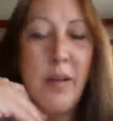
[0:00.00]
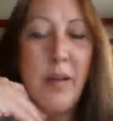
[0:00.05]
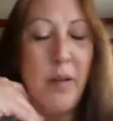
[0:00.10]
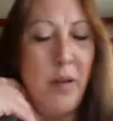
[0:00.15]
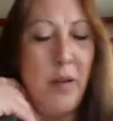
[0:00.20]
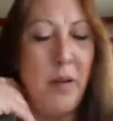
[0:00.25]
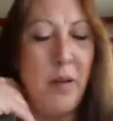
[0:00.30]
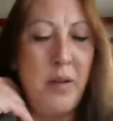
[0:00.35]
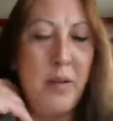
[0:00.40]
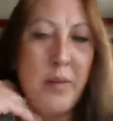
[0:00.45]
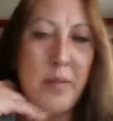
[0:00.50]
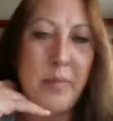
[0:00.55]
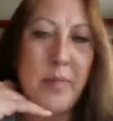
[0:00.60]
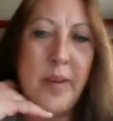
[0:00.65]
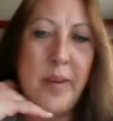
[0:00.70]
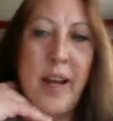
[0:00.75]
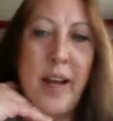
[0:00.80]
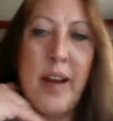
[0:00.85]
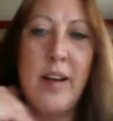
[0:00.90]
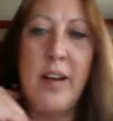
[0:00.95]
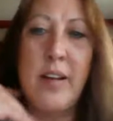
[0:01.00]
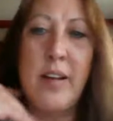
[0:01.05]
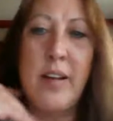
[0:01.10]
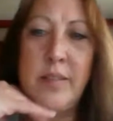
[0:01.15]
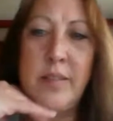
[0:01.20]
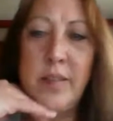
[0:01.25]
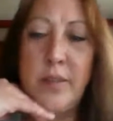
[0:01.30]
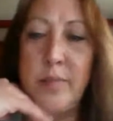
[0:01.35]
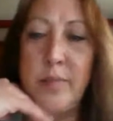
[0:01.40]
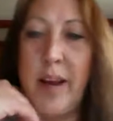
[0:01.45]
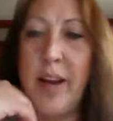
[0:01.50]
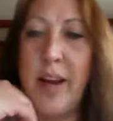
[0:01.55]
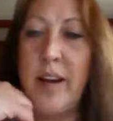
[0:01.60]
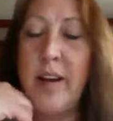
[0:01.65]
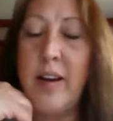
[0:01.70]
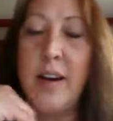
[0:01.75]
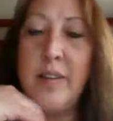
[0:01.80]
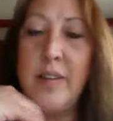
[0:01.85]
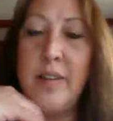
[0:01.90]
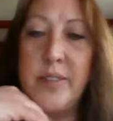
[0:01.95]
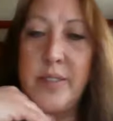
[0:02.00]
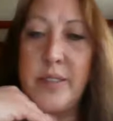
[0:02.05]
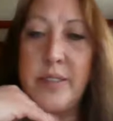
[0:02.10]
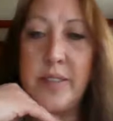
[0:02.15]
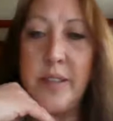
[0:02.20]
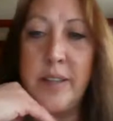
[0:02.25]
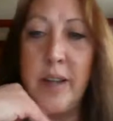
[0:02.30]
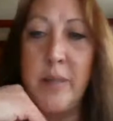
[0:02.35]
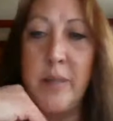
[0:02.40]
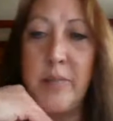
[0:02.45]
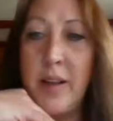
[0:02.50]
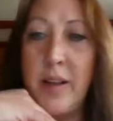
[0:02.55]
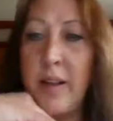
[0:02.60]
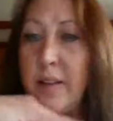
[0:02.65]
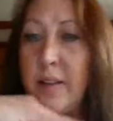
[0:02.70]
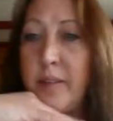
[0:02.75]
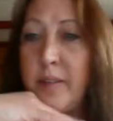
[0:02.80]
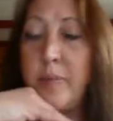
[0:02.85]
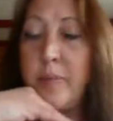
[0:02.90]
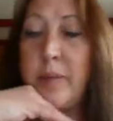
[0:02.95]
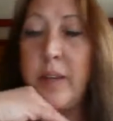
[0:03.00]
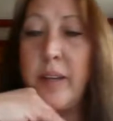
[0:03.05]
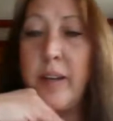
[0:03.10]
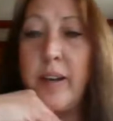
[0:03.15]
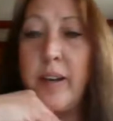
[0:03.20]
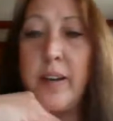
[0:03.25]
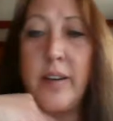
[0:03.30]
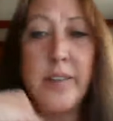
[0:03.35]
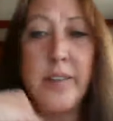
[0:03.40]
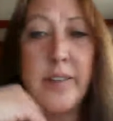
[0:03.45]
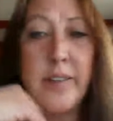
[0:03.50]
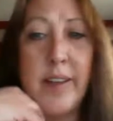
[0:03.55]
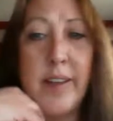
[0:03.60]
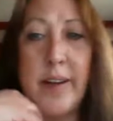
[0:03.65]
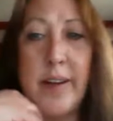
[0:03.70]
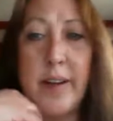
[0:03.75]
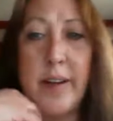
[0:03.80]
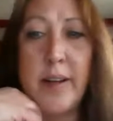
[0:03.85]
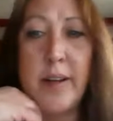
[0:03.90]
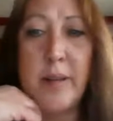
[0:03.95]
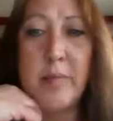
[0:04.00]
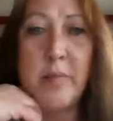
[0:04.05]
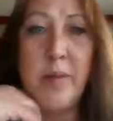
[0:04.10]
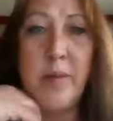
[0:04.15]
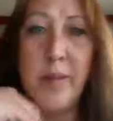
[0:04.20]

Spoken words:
got all of her back office and MLSP all set up.